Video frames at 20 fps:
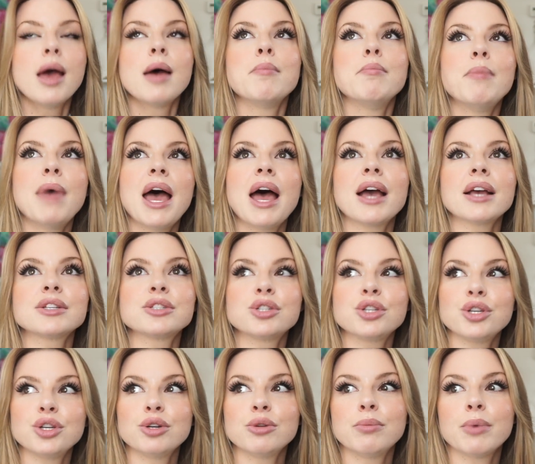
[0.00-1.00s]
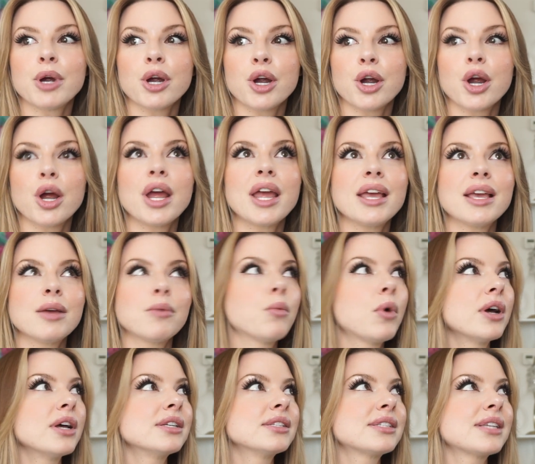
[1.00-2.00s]
Max Huber, it
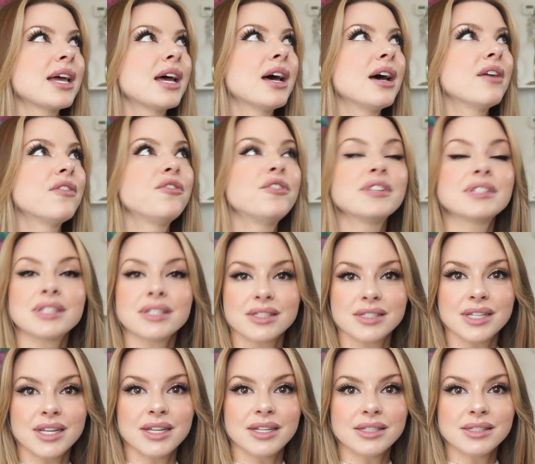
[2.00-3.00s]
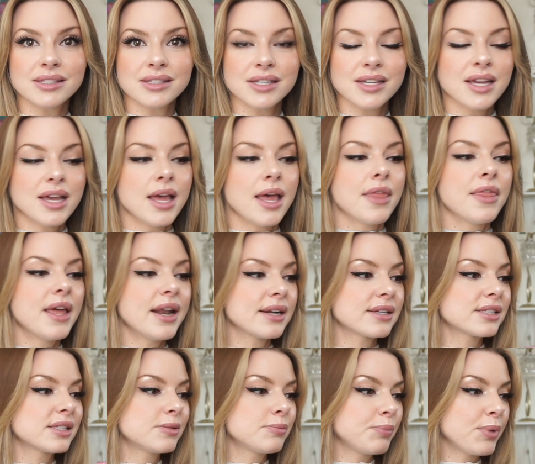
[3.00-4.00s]
was a physicist that
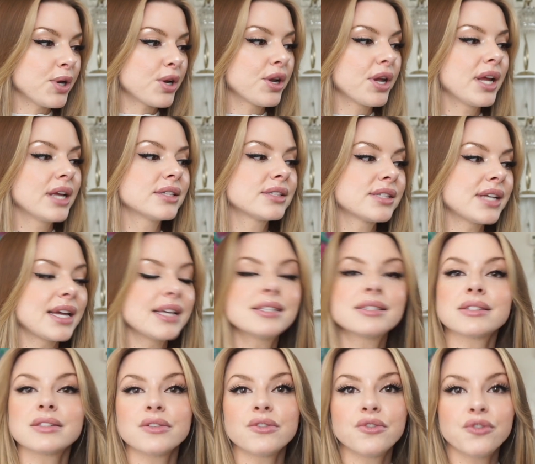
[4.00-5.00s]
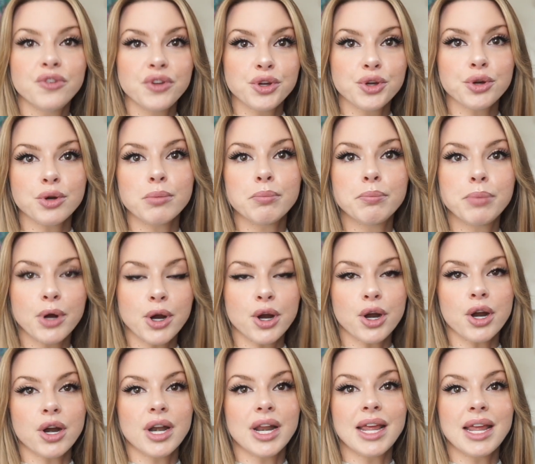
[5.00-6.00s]
experienced a severe
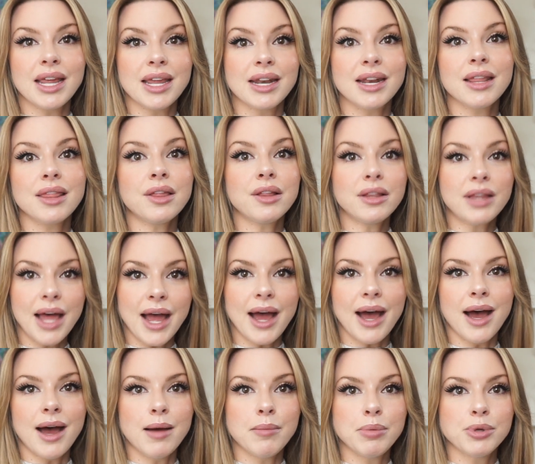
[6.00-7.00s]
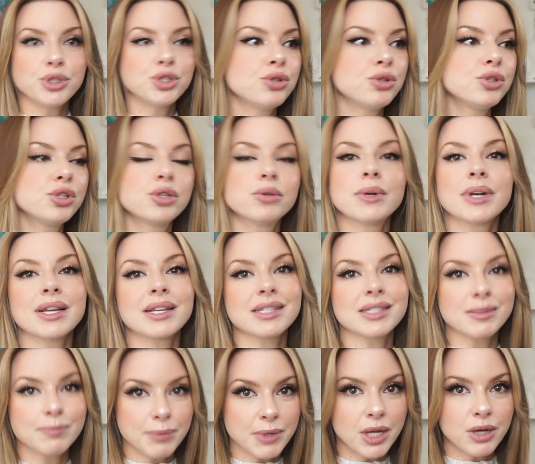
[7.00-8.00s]
burn in the lab to an
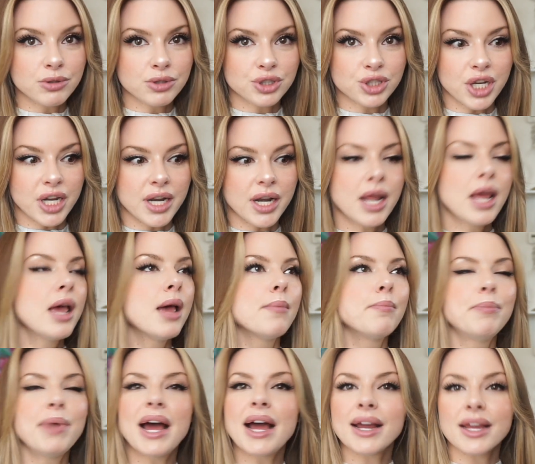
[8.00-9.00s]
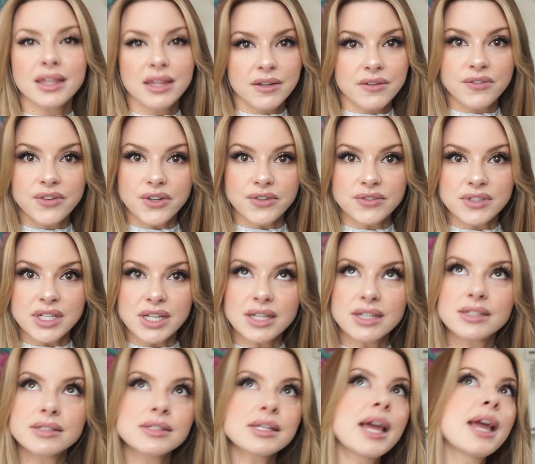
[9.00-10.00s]
explosion back in the
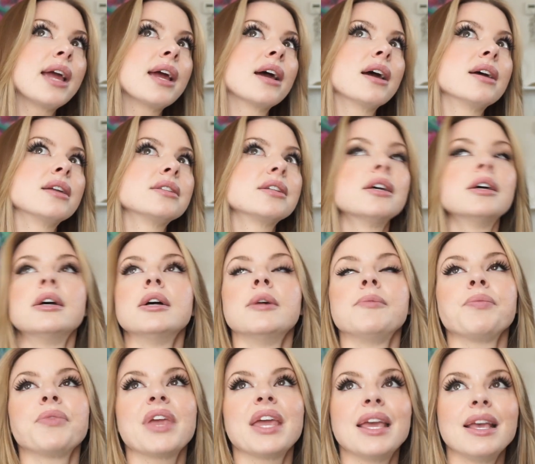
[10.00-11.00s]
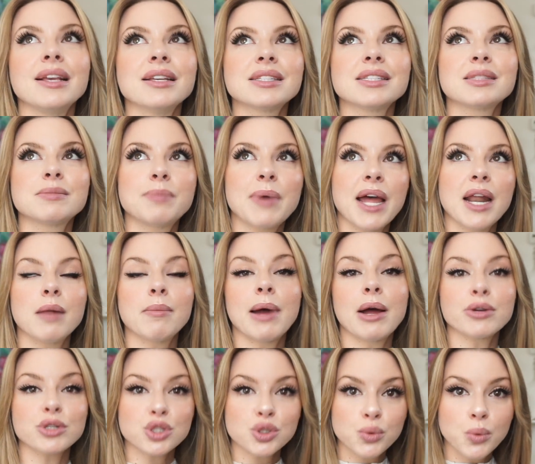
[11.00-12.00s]
50s. And he spent
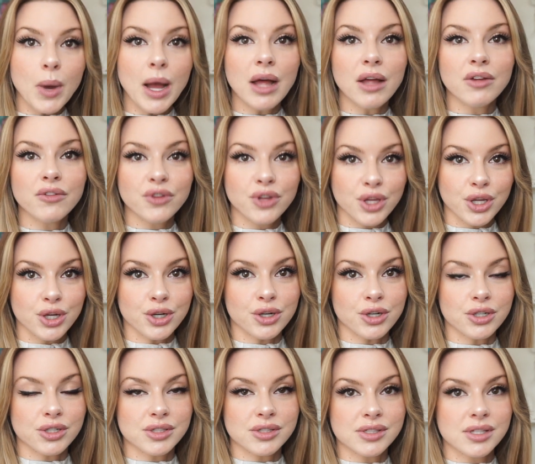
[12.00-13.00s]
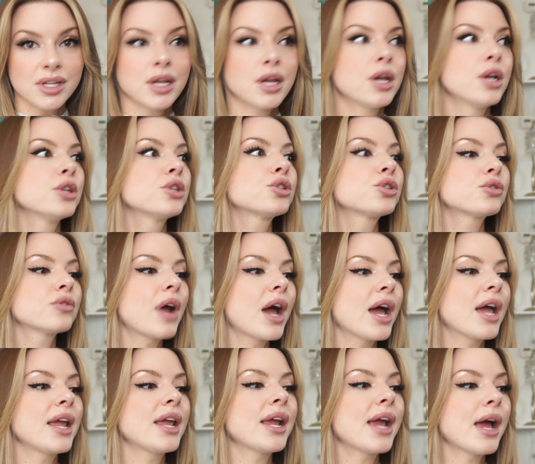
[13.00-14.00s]
about 12 years
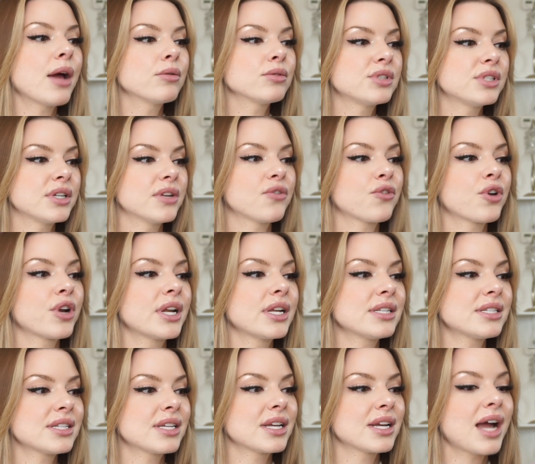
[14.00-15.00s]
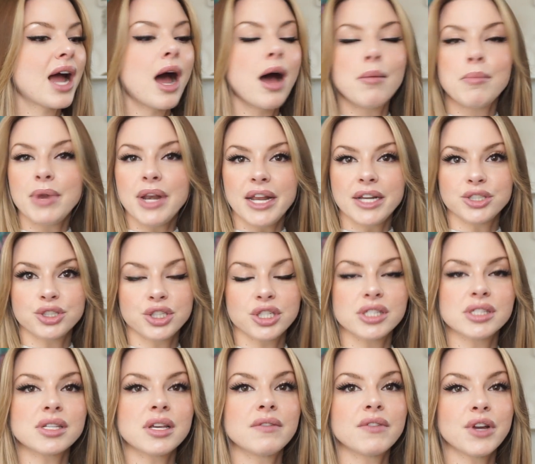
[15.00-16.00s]
trying out different
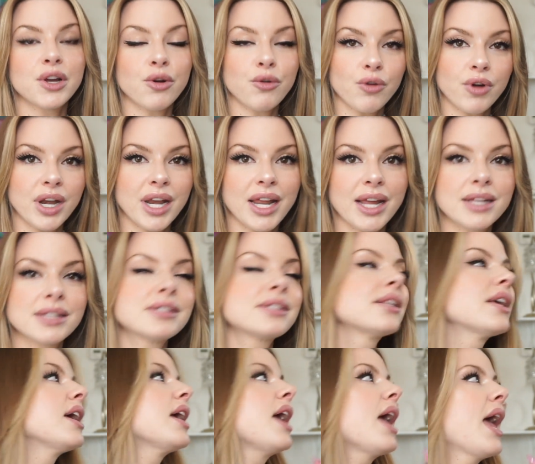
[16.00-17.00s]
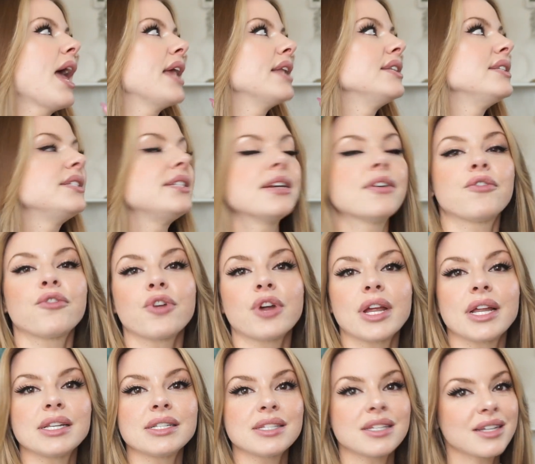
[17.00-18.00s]
combinations of ingredients and
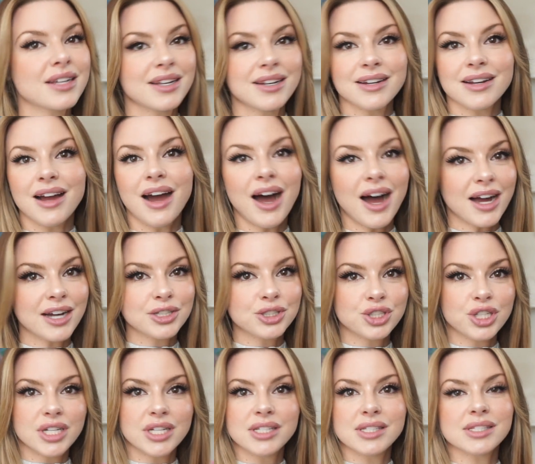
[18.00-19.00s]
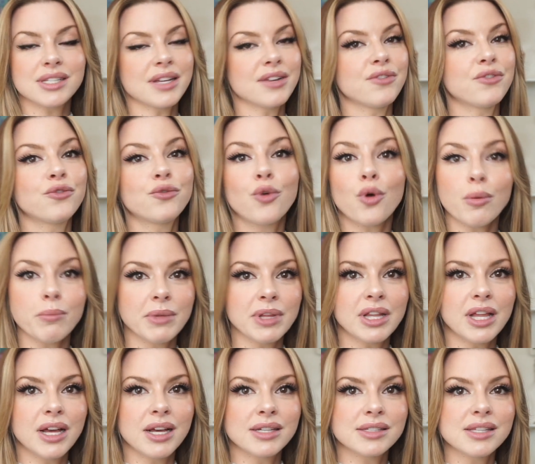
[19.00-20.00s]
different concoctions and
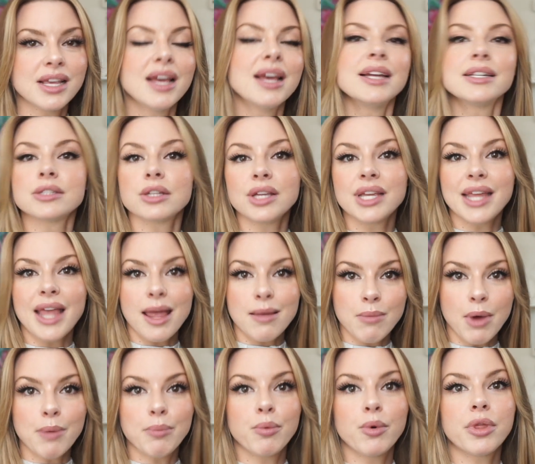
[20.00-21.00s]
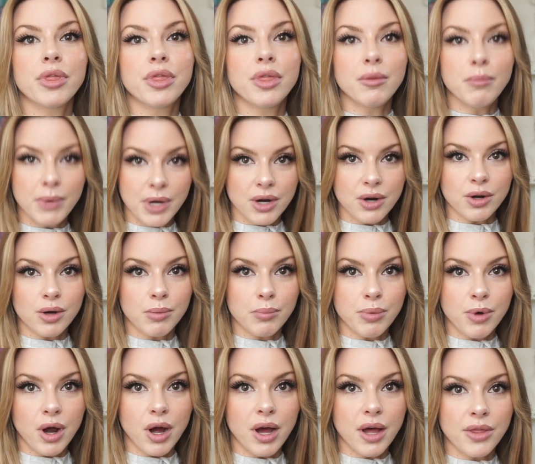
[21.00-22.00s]
formulas until he came up with the Miracle
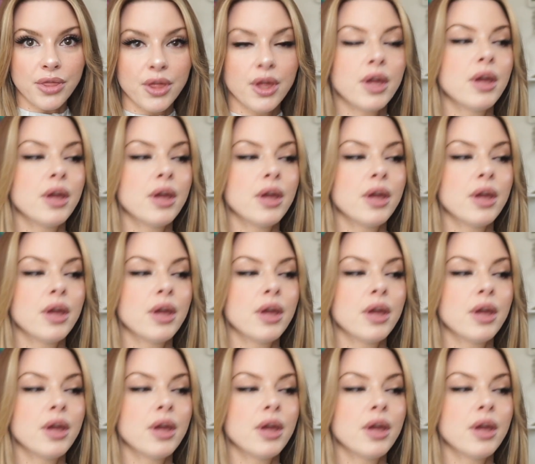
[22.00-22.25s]
Broth